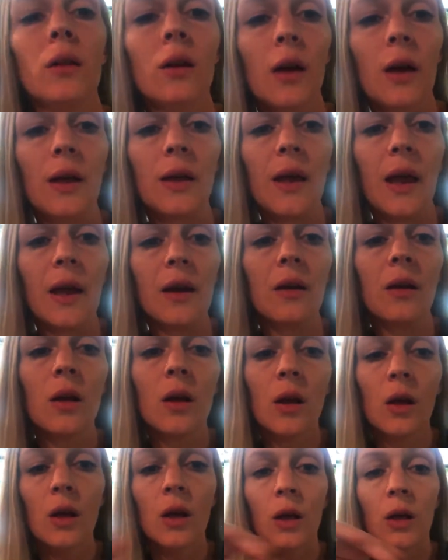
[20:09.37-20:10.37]
again,
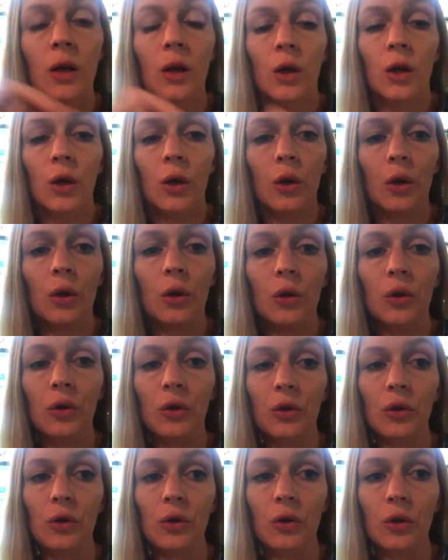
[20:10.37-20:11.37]

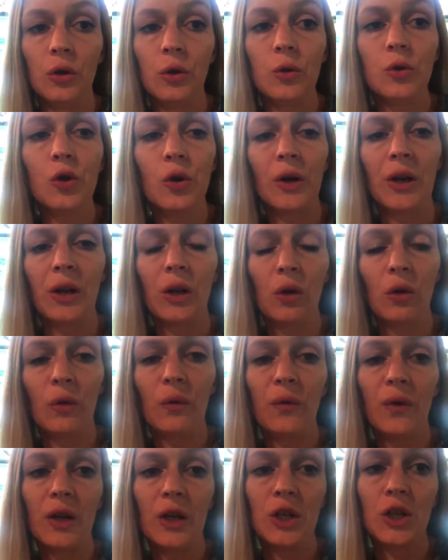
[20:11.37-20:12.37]
you treating your
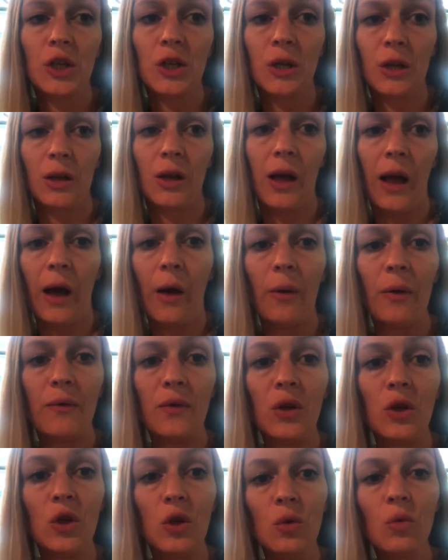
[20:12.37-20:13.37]
fish however
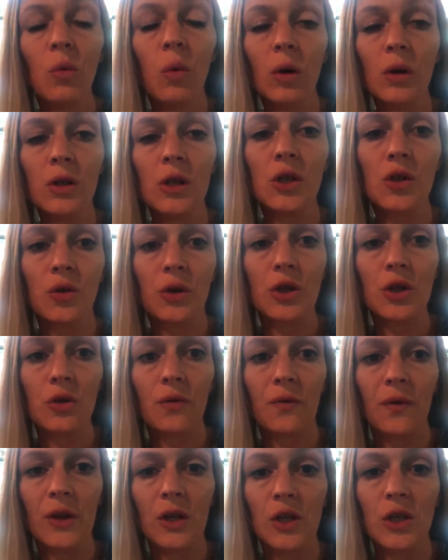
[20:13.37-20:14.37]
you want to treat your
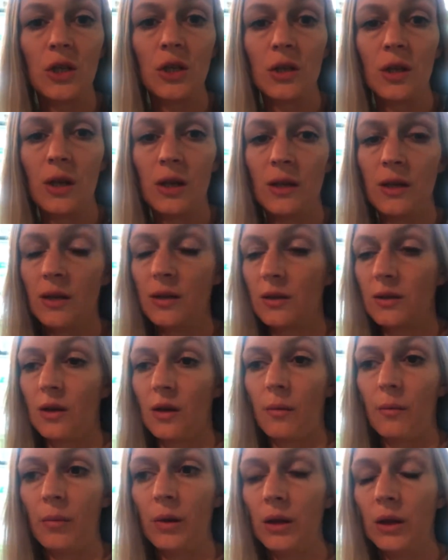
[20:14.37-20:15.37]
fish is
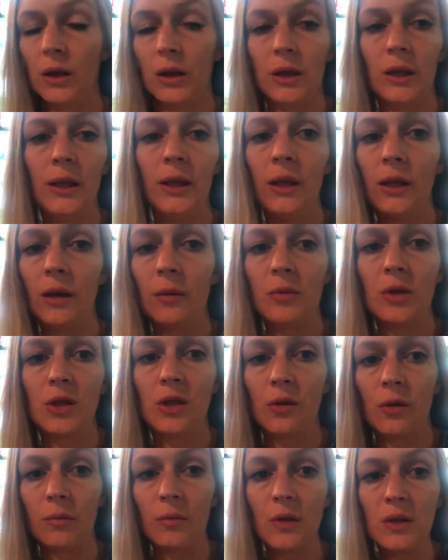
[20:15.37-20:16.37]
completely up to
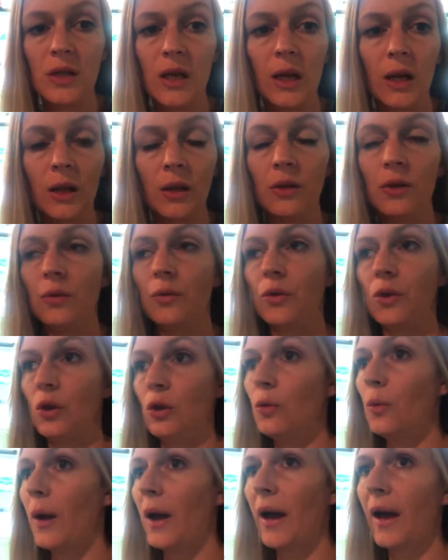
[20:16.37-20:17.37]
you. I'm not telling you that
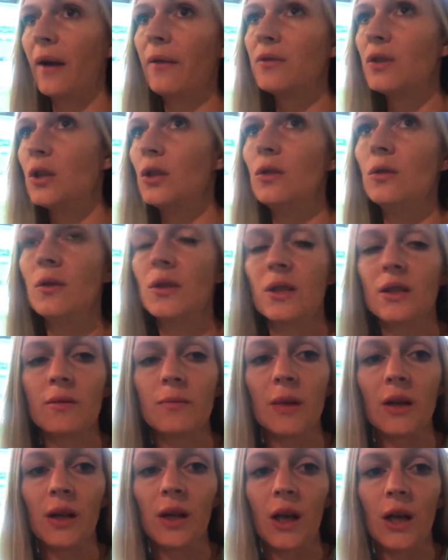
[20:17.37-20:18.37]
you have to use this
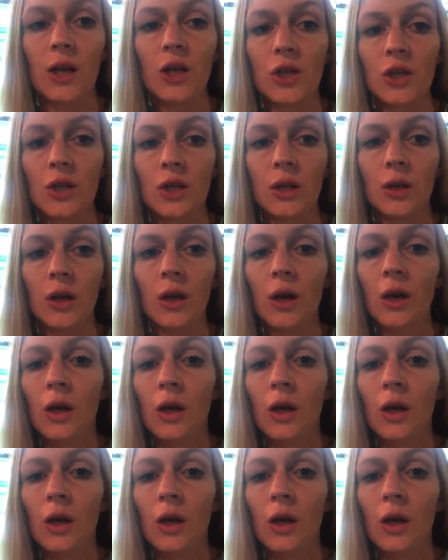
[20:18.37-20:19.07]
medication.